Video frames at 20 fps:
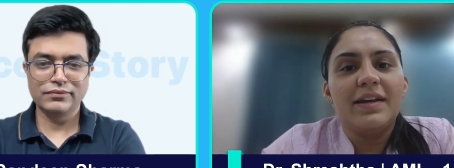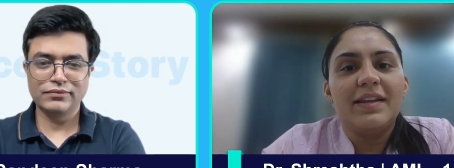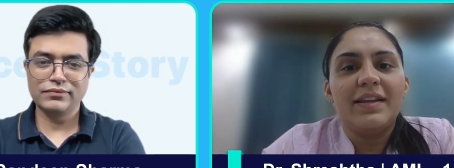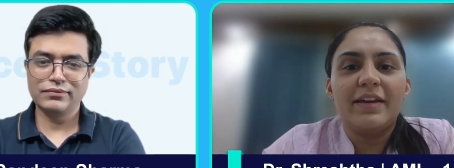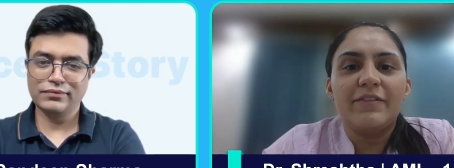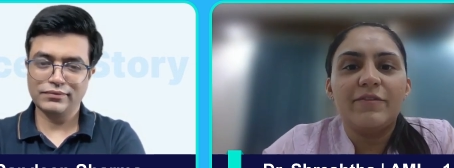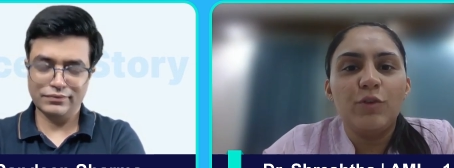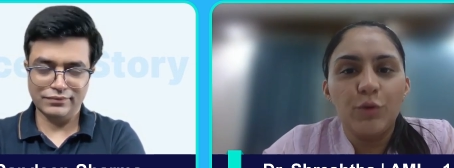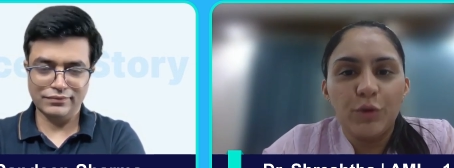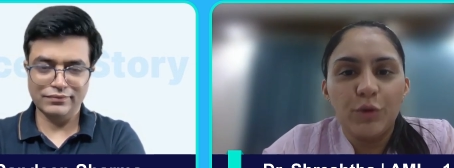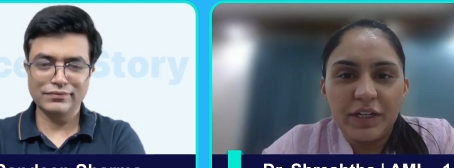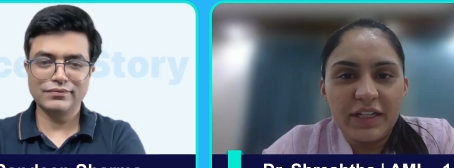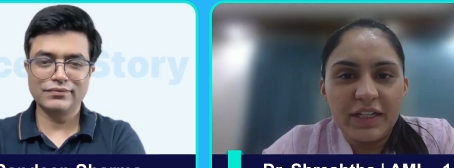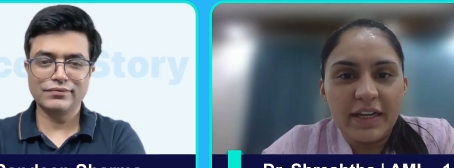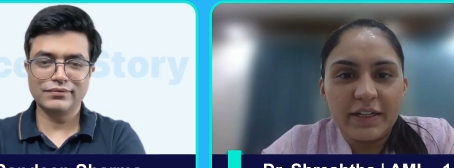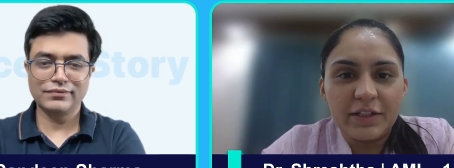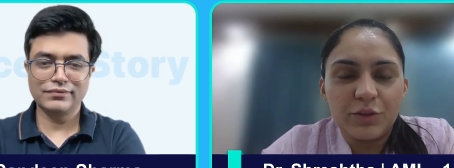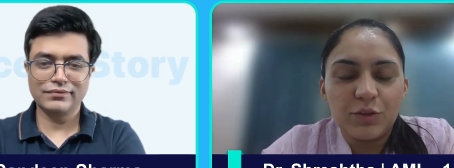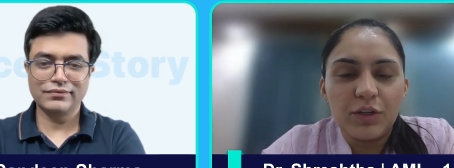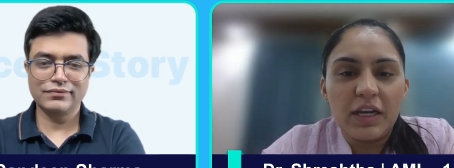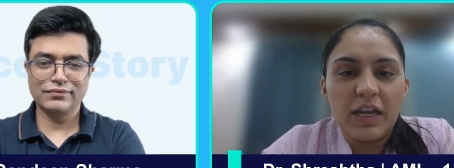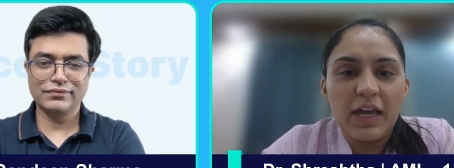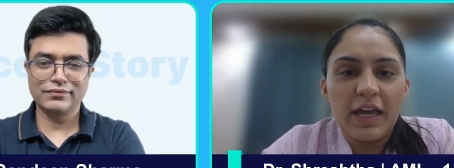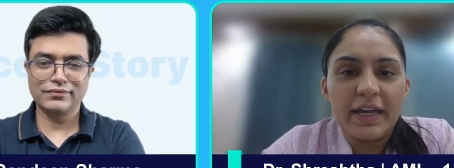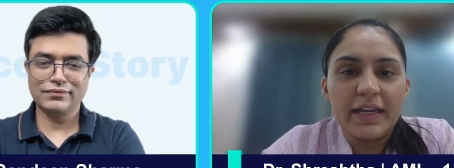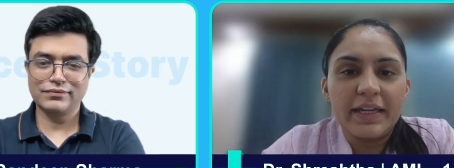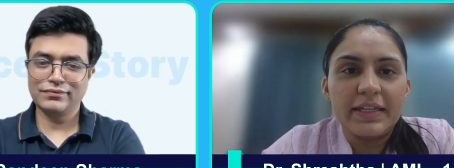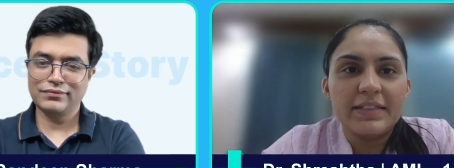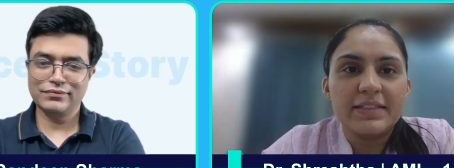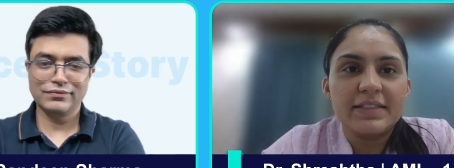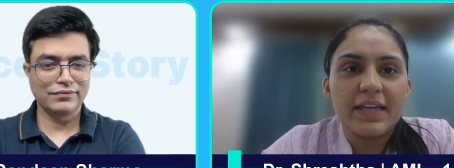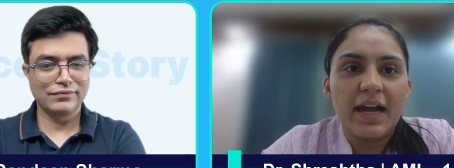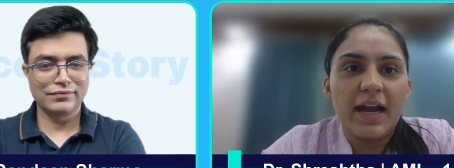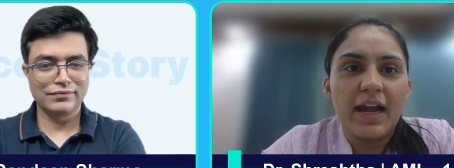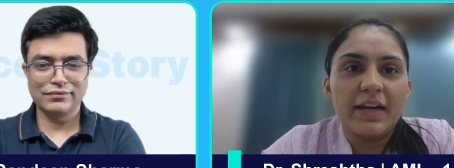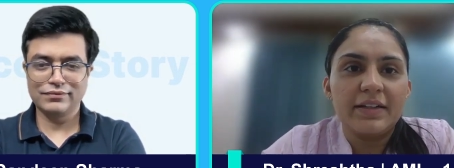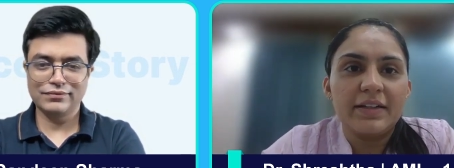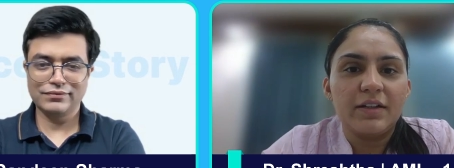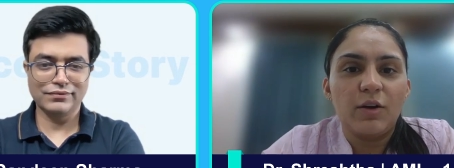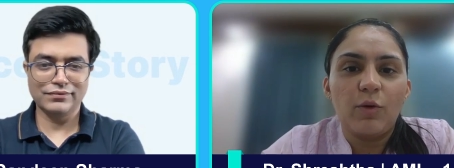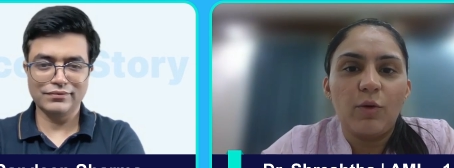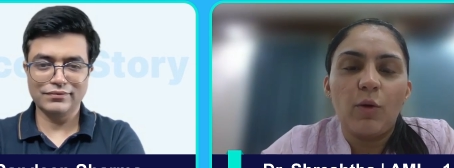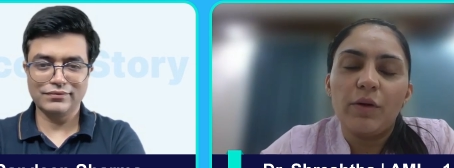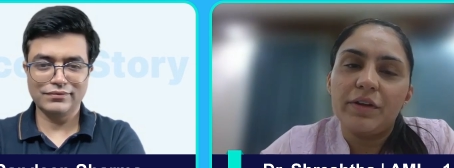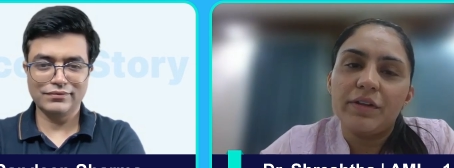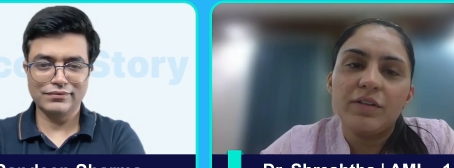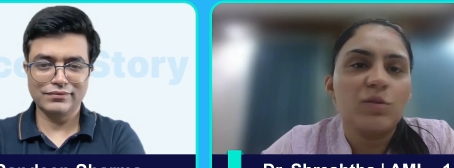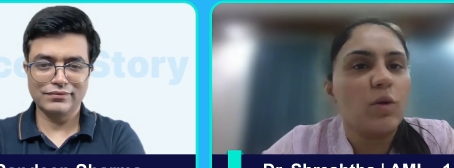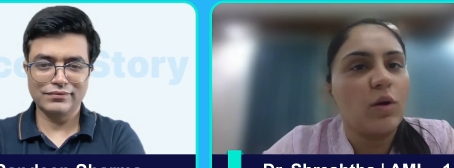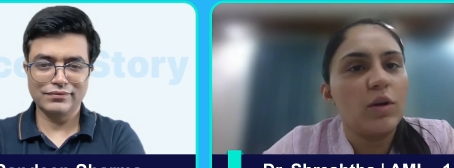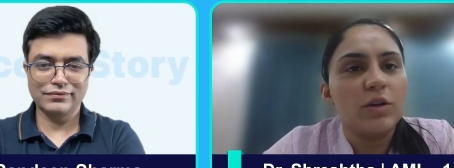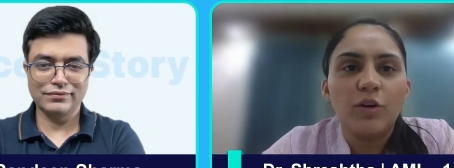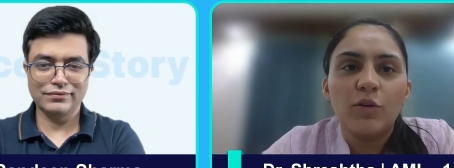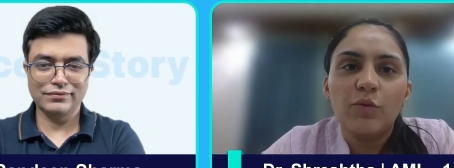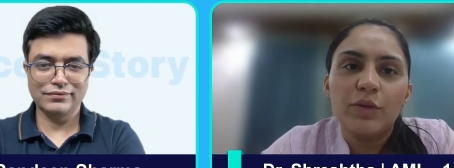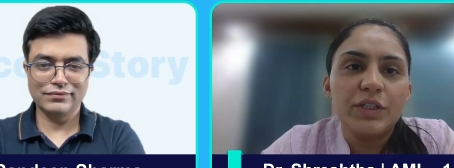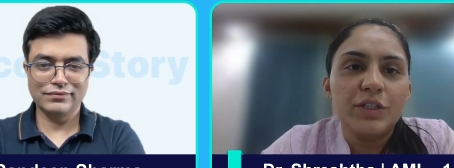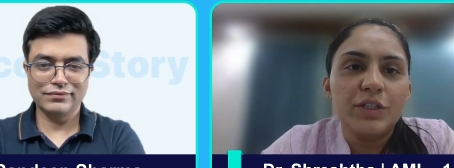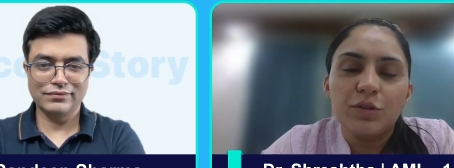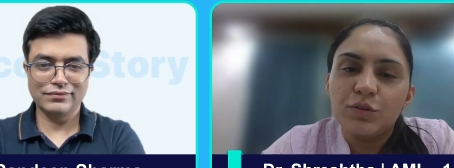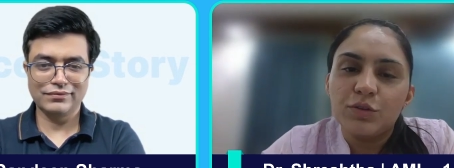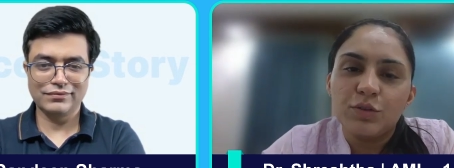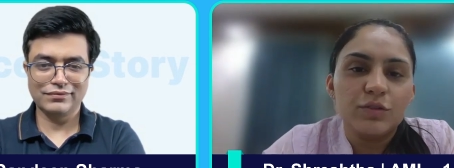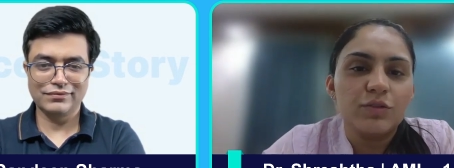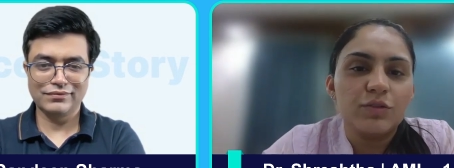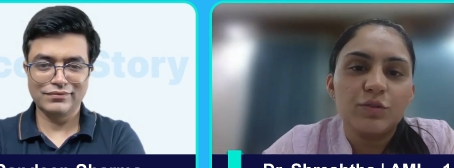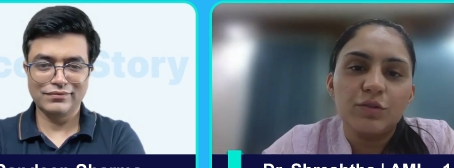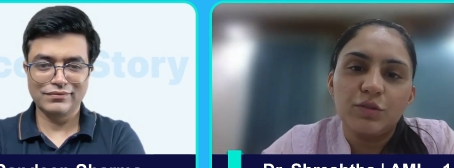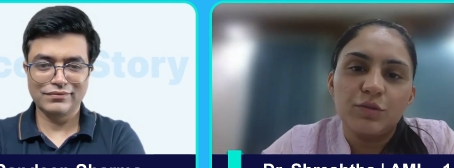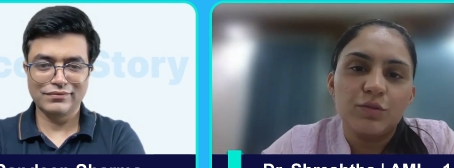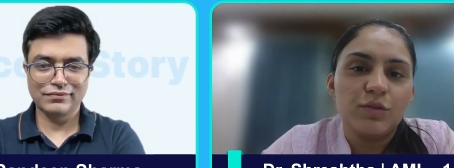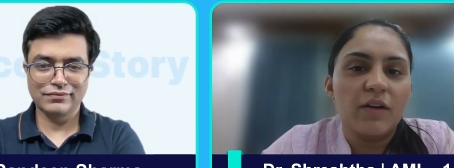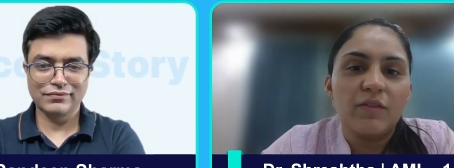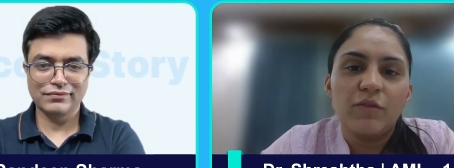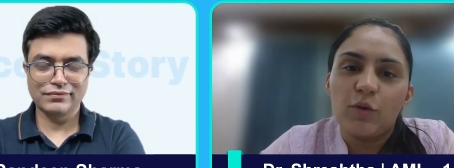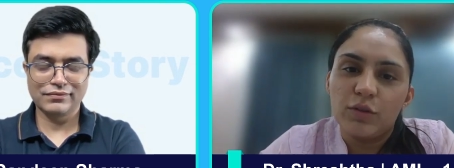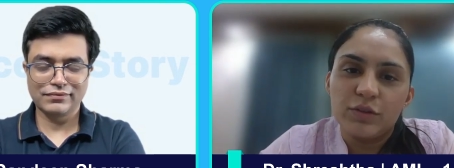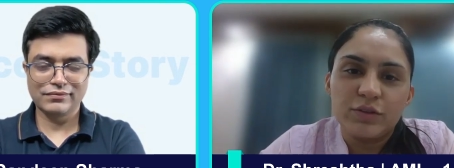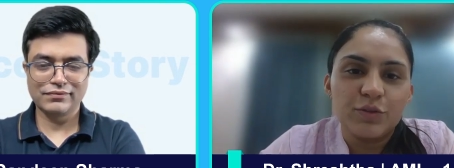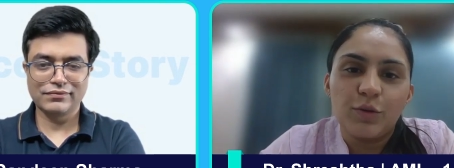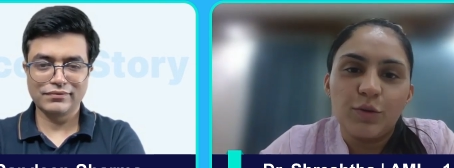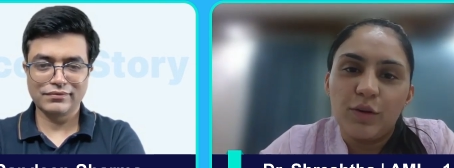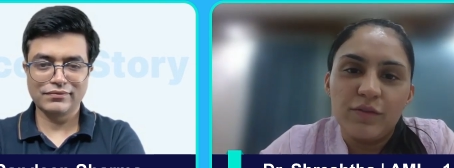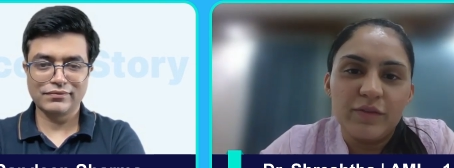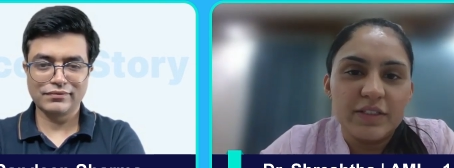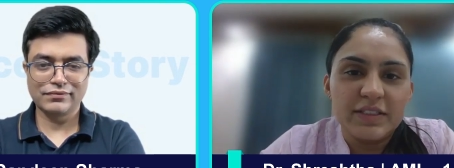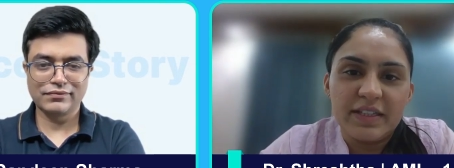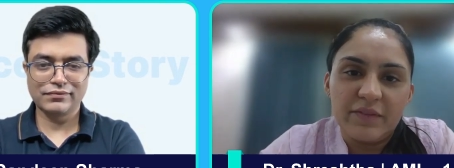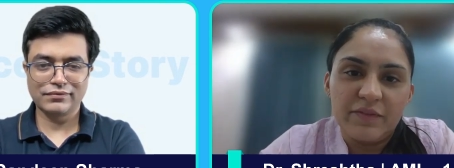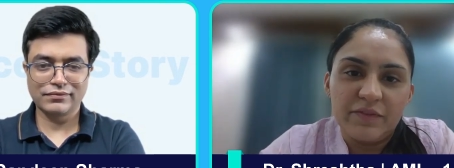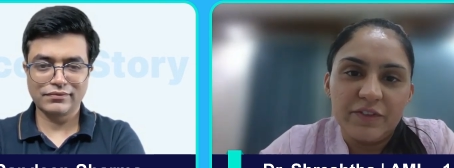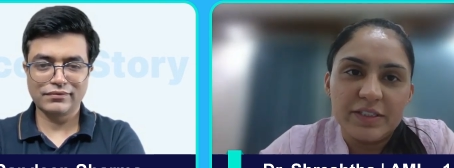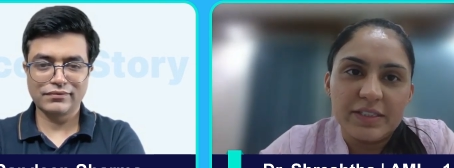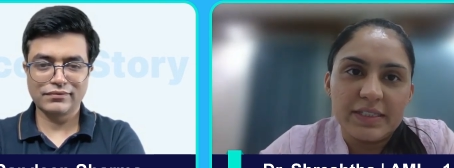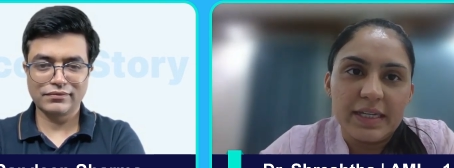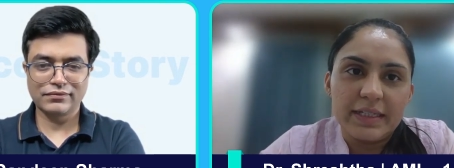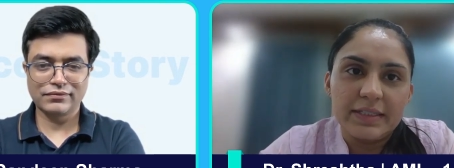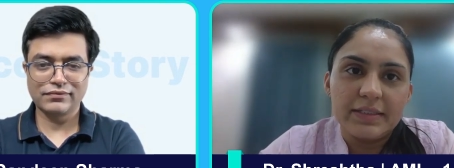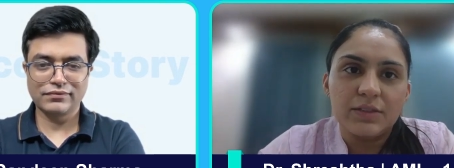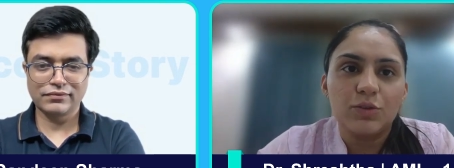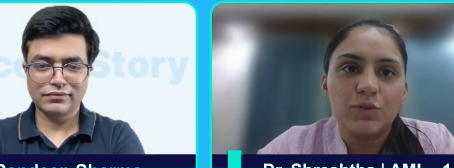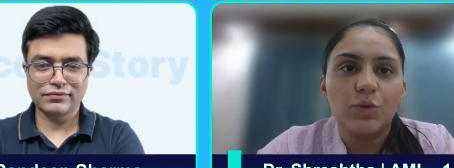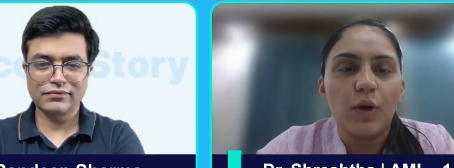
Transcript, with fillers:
Speaker 1: like fluid electrolytes, and oh, in all your videos also you have also always emphasized.